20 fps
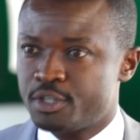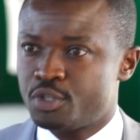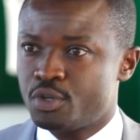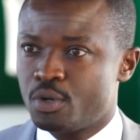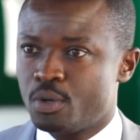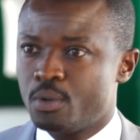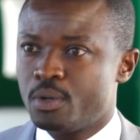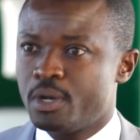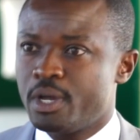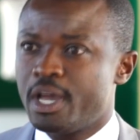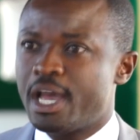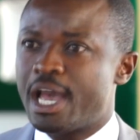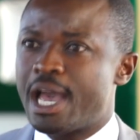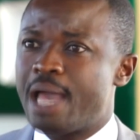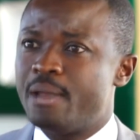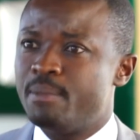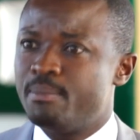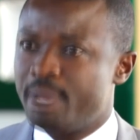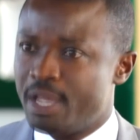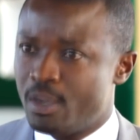the show
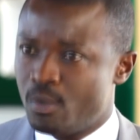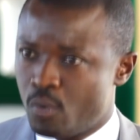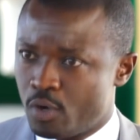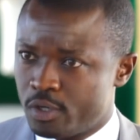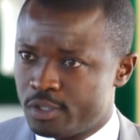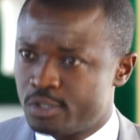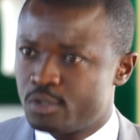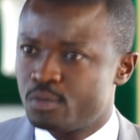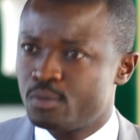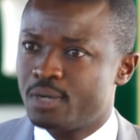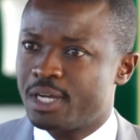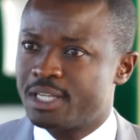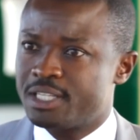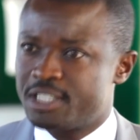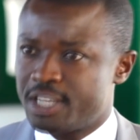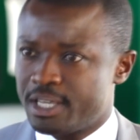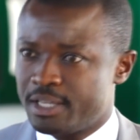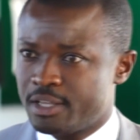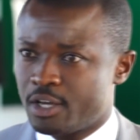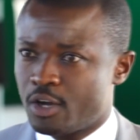and may want to
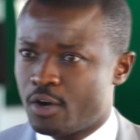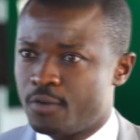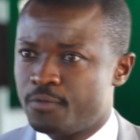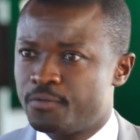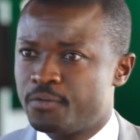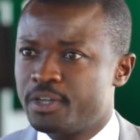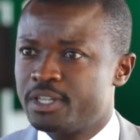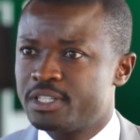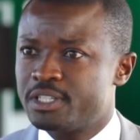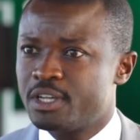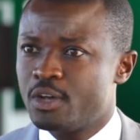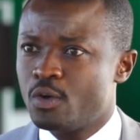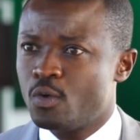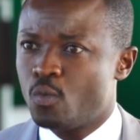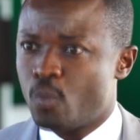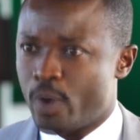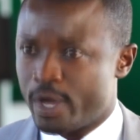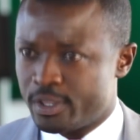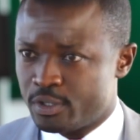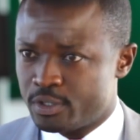attend the conference.
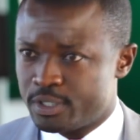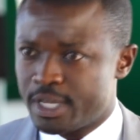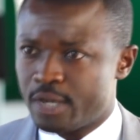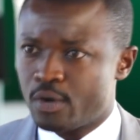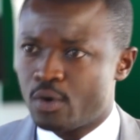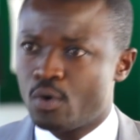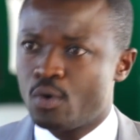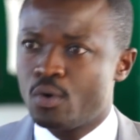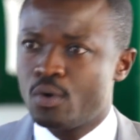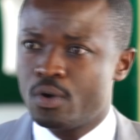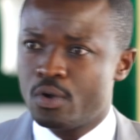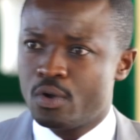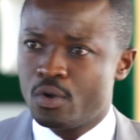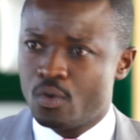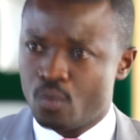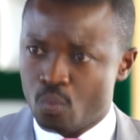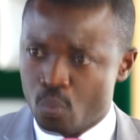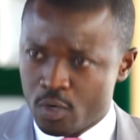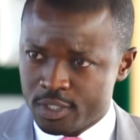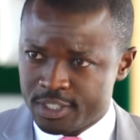Where did they go?
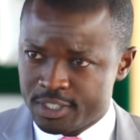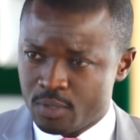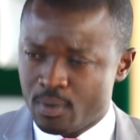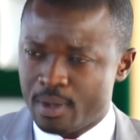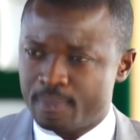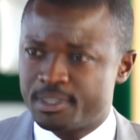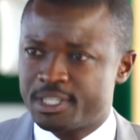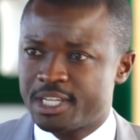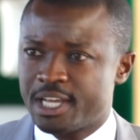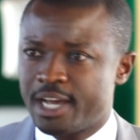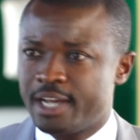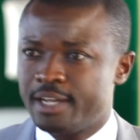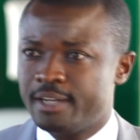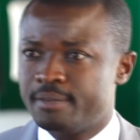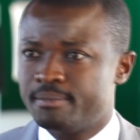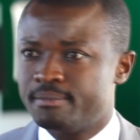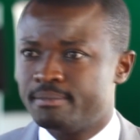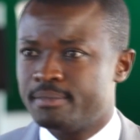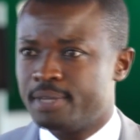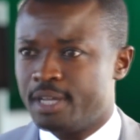What's the website?
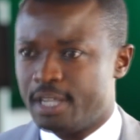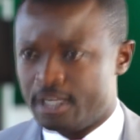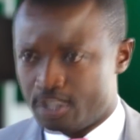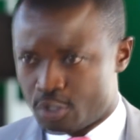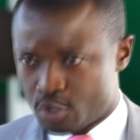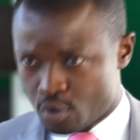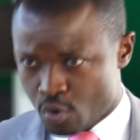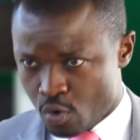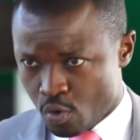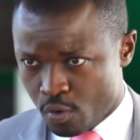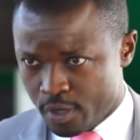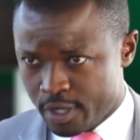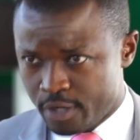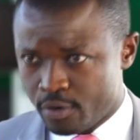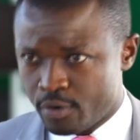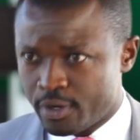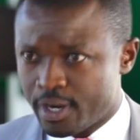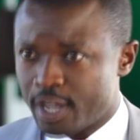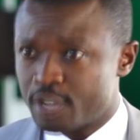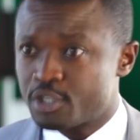It is
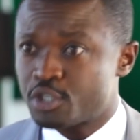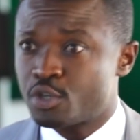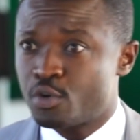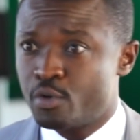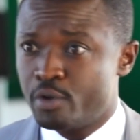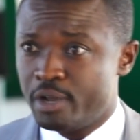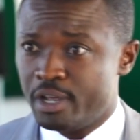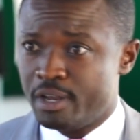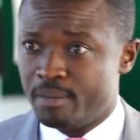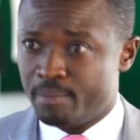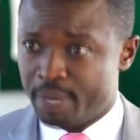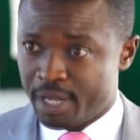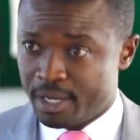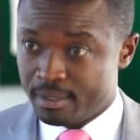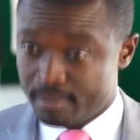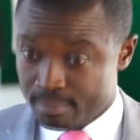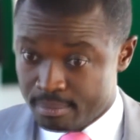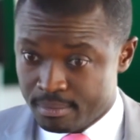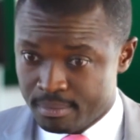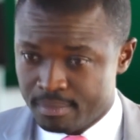scrolling on our screen,
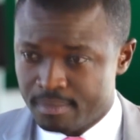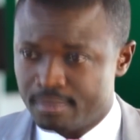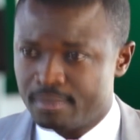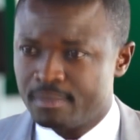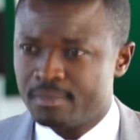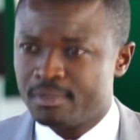but